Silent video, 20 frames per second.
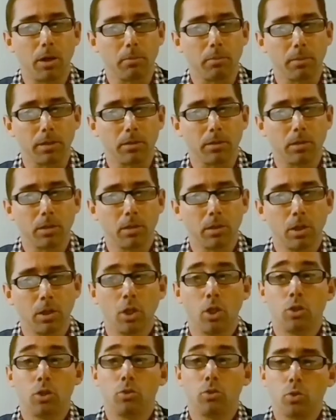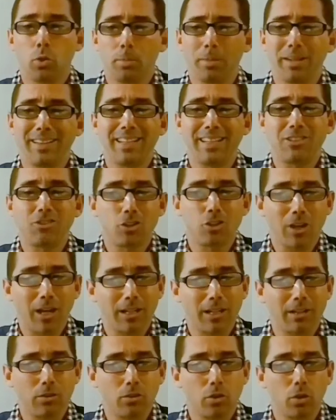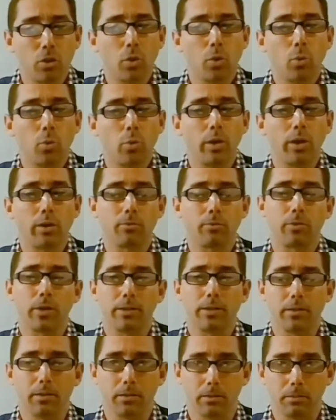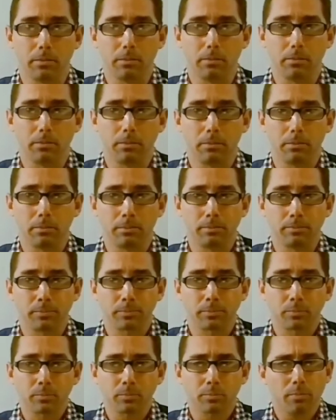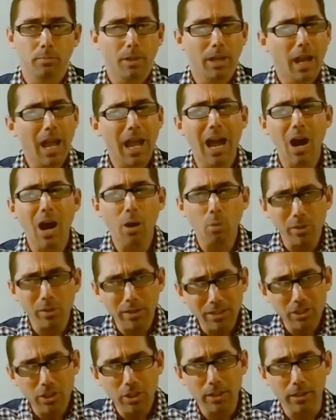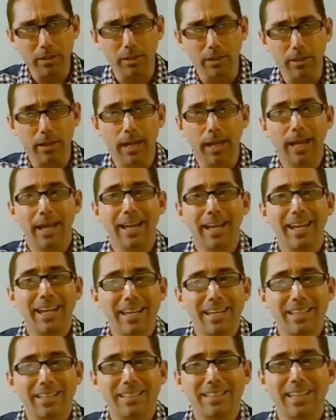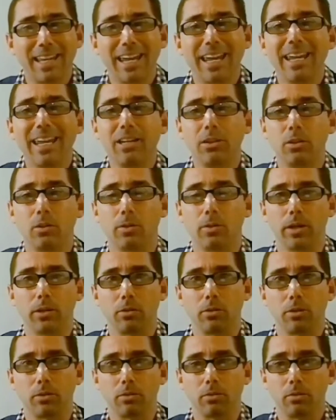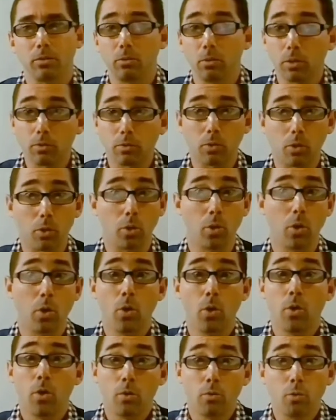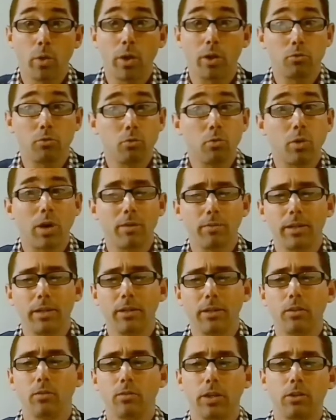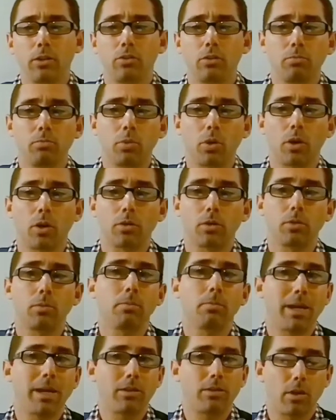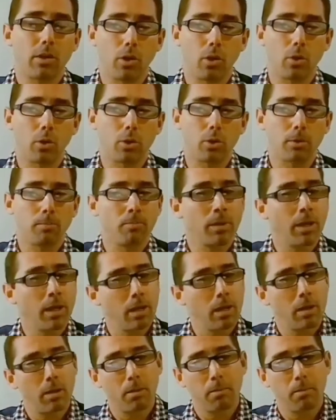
departments to meet the challenge we are facing. Our engine is innovation. Therefore, we are driving innovation products based on